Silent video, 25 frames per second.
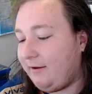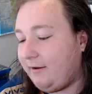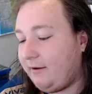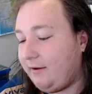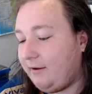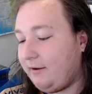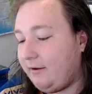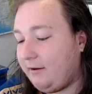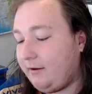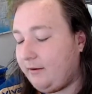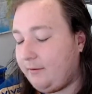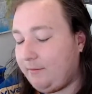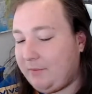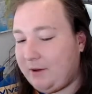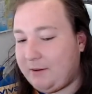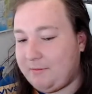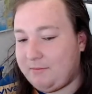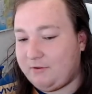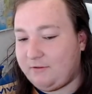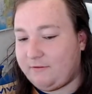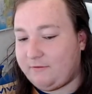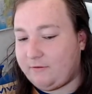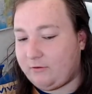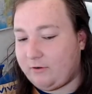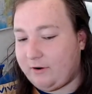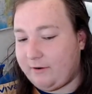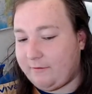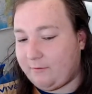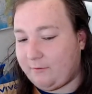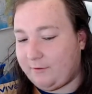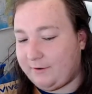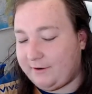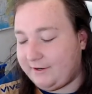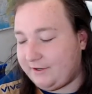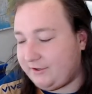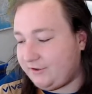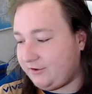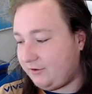Mamba Forever
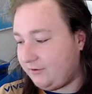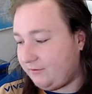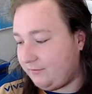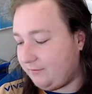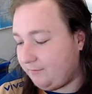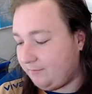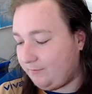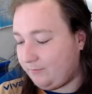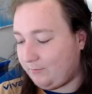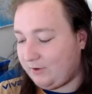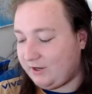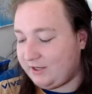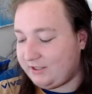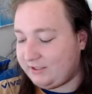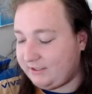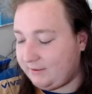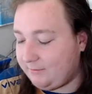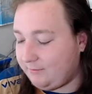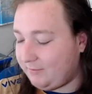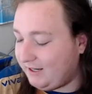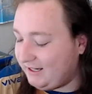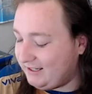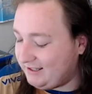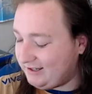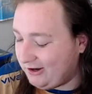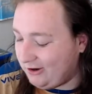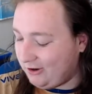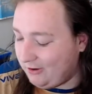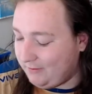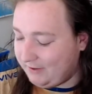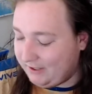Edition. Rest in peace, Kobe.